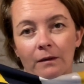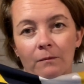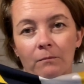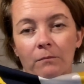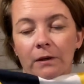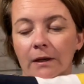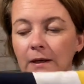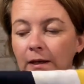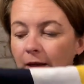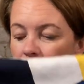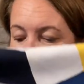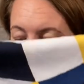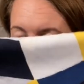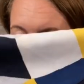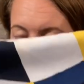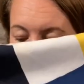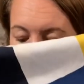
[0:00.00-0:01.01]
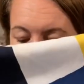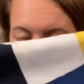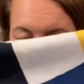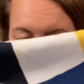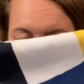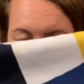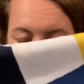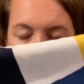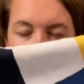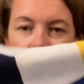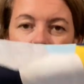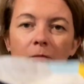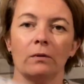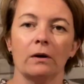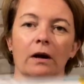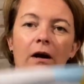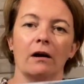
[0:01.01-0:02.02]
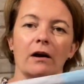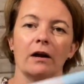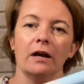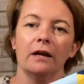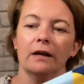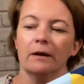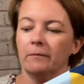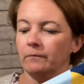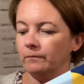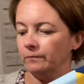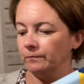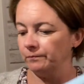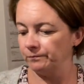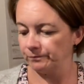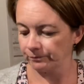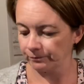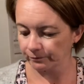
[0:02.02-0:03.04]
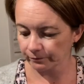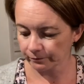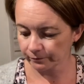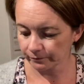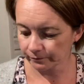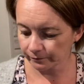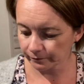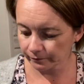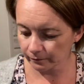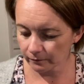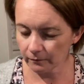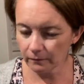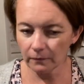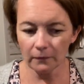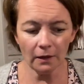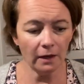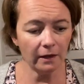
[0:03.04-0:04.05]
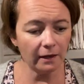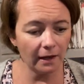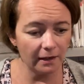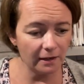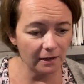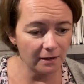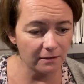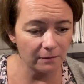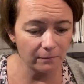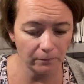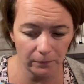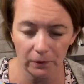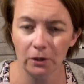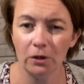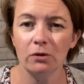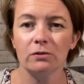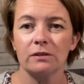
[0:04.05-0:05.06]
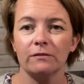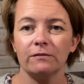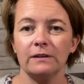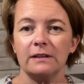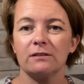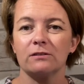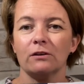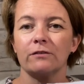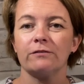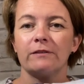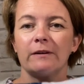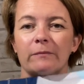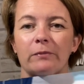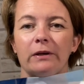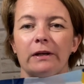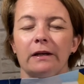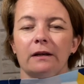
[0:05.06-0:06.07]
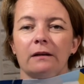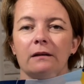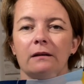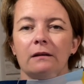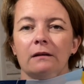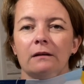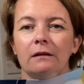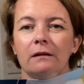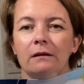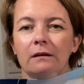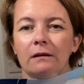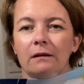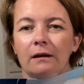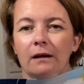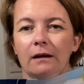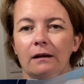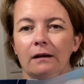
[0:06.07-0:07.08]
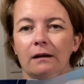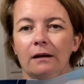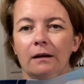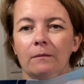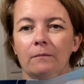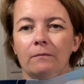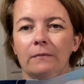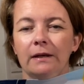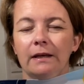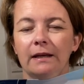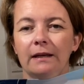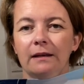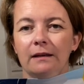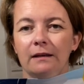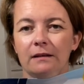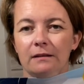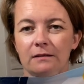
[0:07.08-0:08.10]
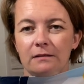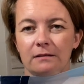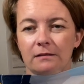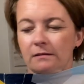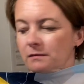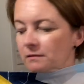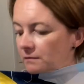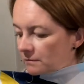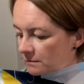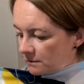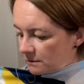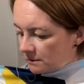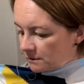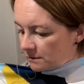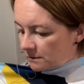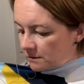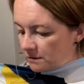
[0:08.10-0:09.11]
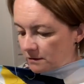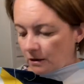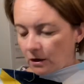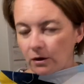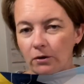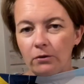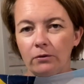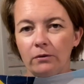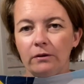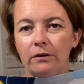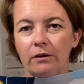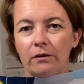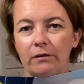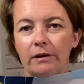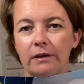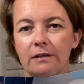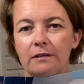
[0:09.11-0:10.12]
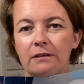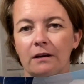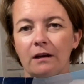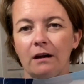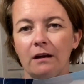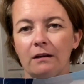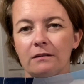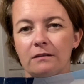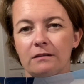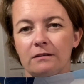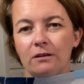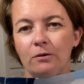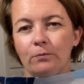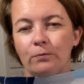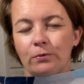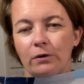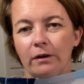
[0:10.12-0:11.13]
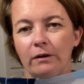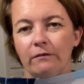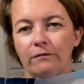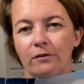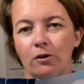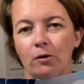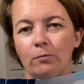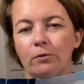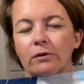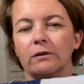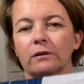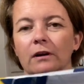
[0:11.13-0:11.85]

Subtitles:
But yeah, we'll see. But I again, it's a beautifully soft fabric. It is so nice, the colors are so bright and vibrant.